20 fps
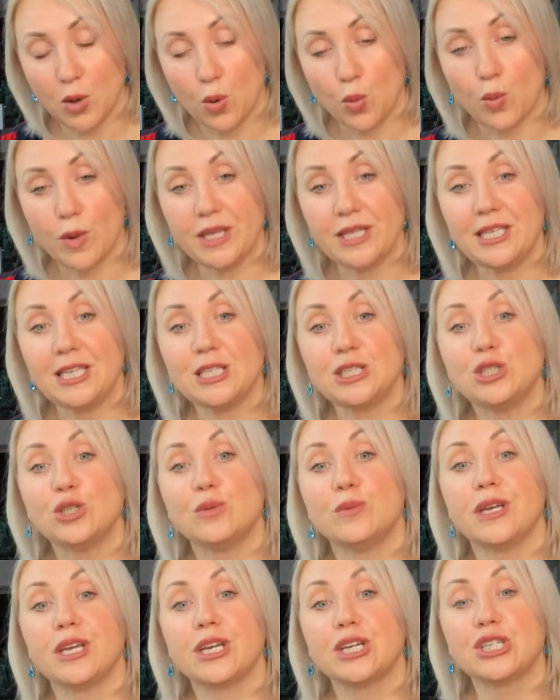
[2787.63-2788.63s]
we need to
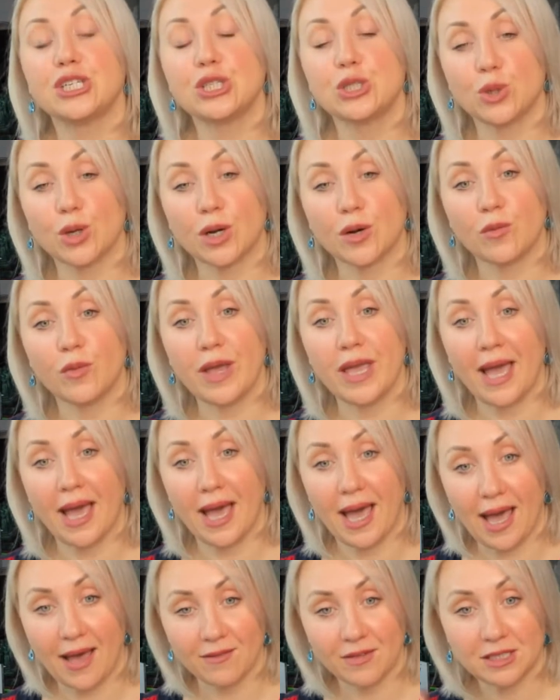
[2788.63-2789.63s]
make sure we
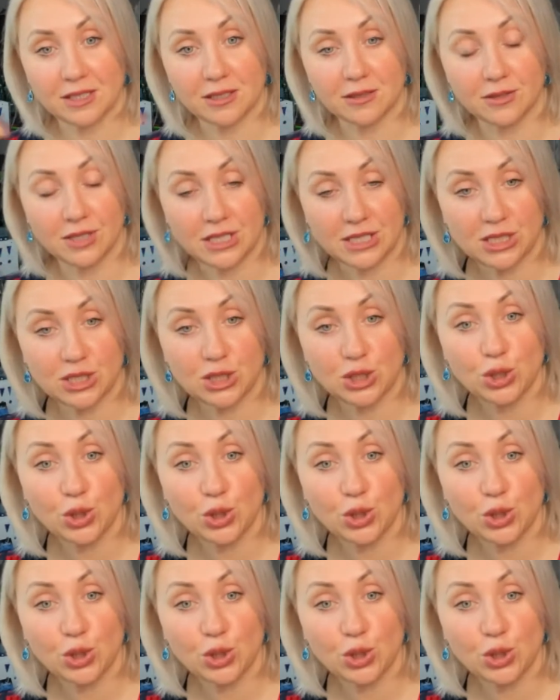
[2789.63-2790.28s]
have at least